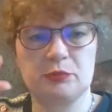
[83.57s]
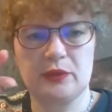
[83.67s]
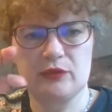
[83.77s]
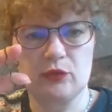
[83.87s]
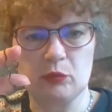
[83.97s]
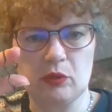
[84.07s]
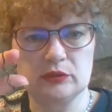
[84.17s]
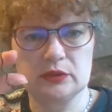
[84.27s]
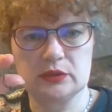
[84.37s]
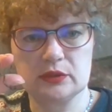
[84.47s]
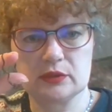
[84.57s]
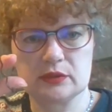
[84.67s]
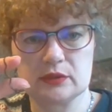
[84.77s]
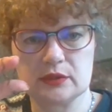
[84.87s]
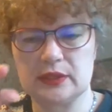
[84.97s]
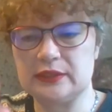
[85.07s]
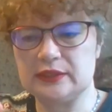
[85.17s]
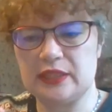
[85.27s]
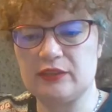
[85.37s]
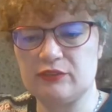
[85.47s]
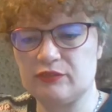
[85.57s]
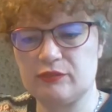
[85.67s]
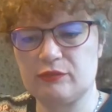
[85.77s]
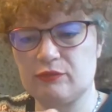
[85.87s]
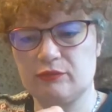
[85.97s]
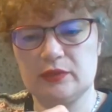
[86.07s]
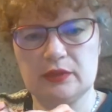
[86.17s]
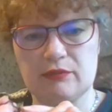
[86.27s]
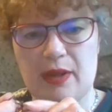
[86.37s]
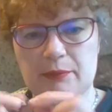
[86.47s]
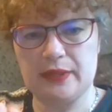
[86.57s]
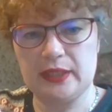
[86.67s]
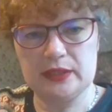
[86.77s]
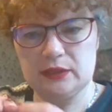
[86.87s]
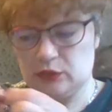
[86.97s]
put it through once. Instead of wrapping it, you